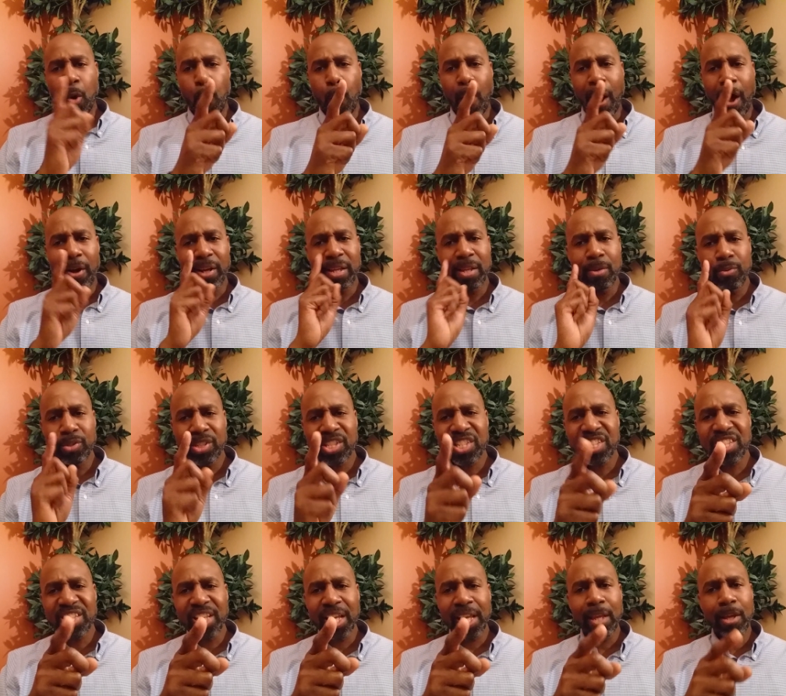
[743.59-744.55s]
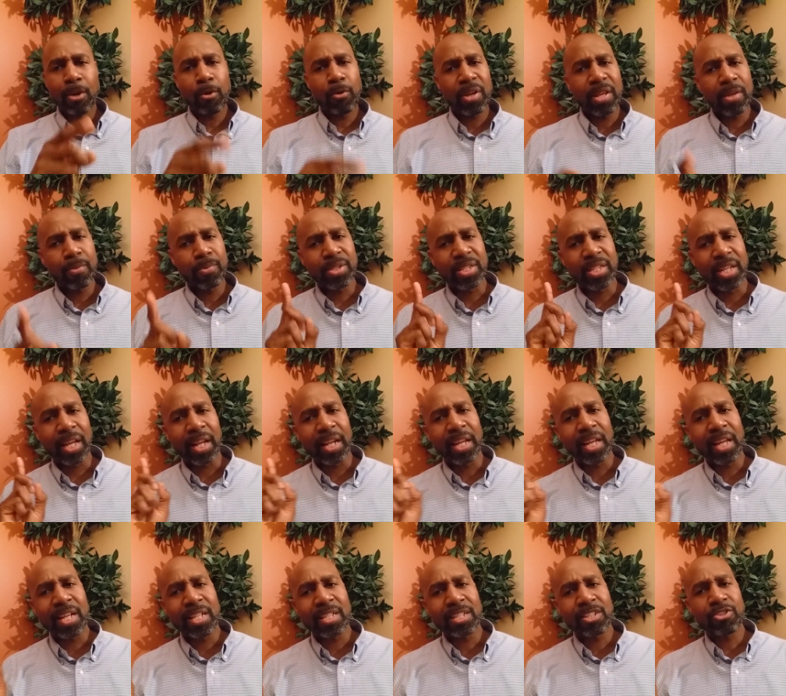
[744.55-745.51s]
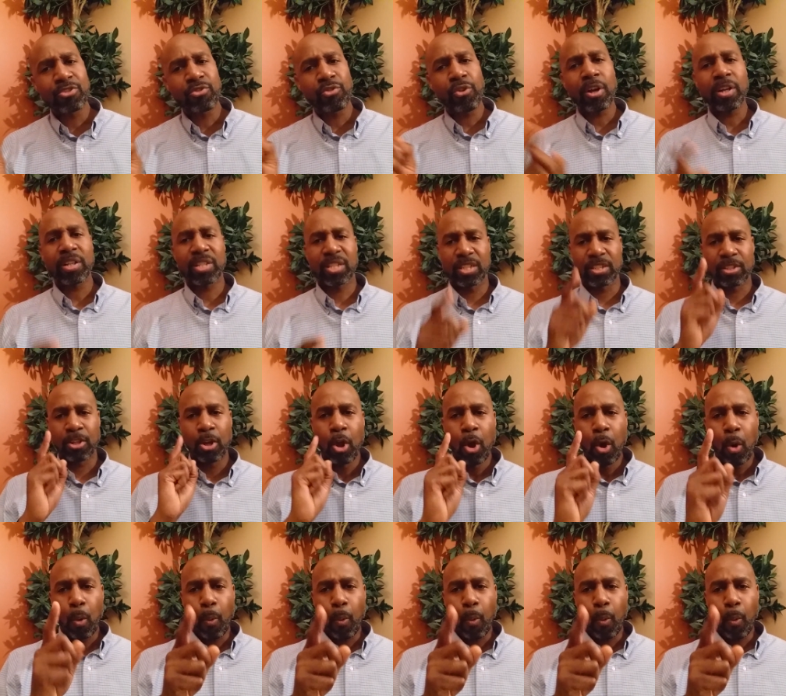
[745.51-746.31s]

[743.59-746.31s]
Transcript: While he was still, he was getting his instructions.